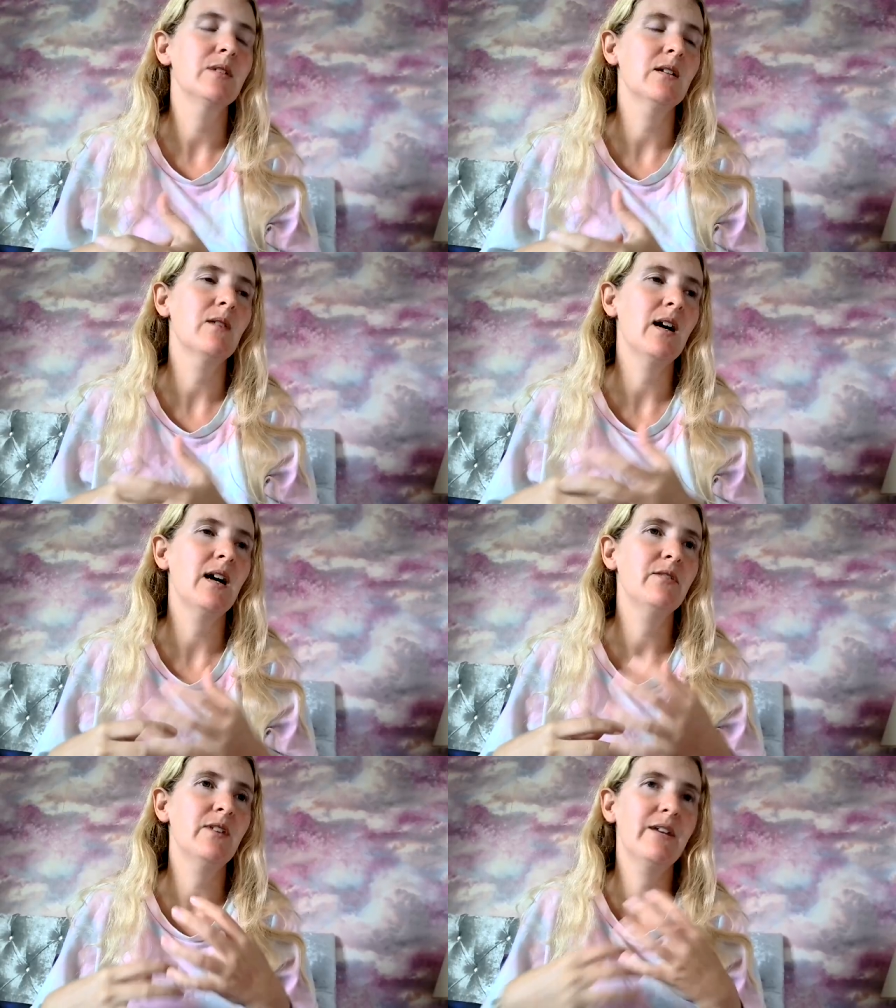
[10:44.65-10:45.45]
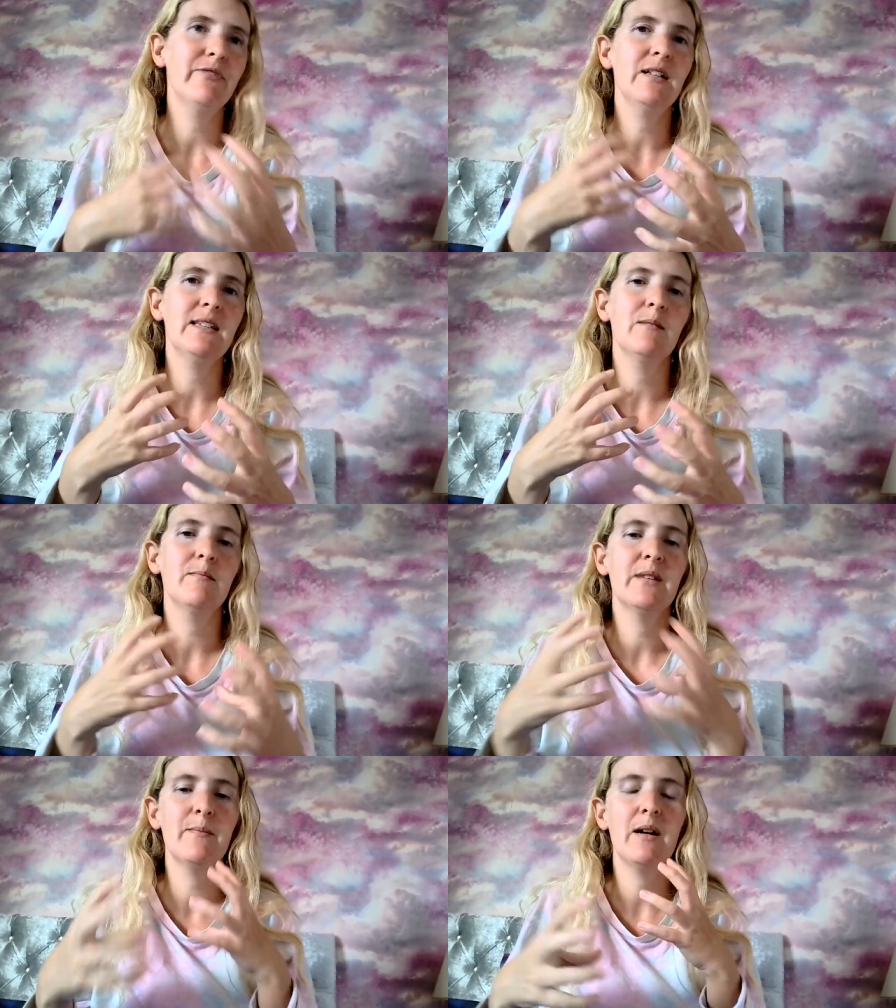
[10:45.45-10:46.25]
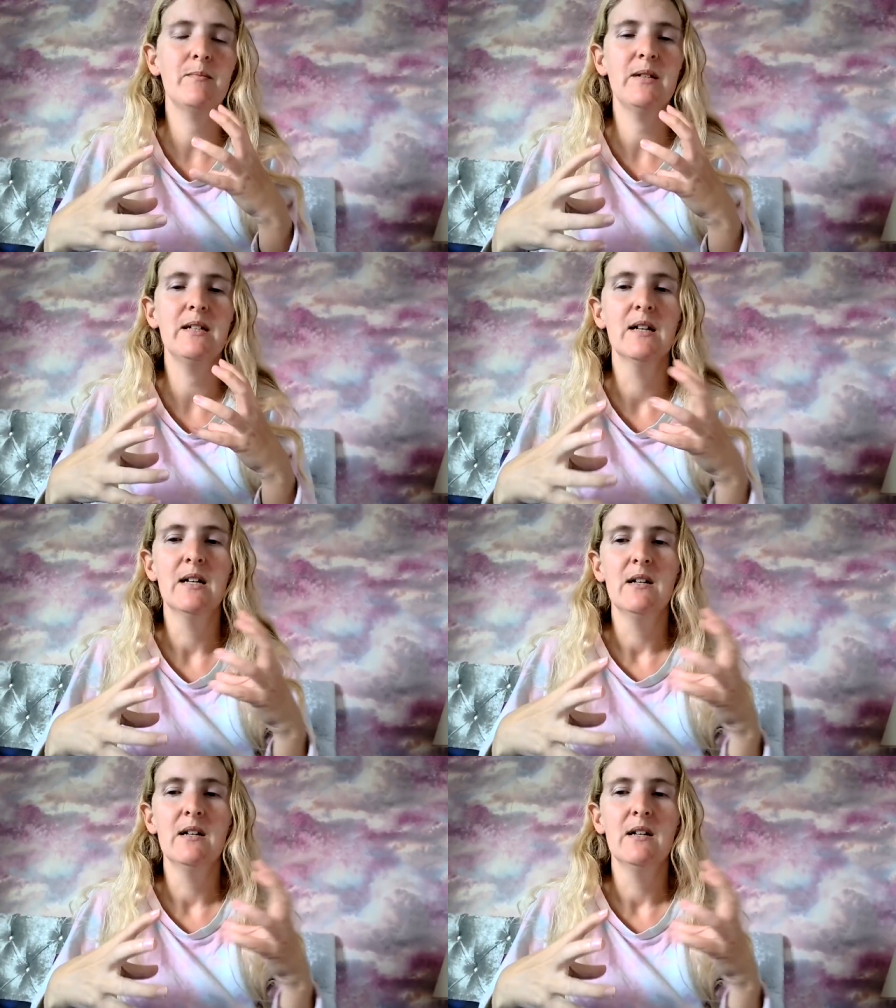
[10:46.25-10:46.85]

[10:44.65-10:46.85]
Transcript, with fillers: You know, I, I feel like there, there might be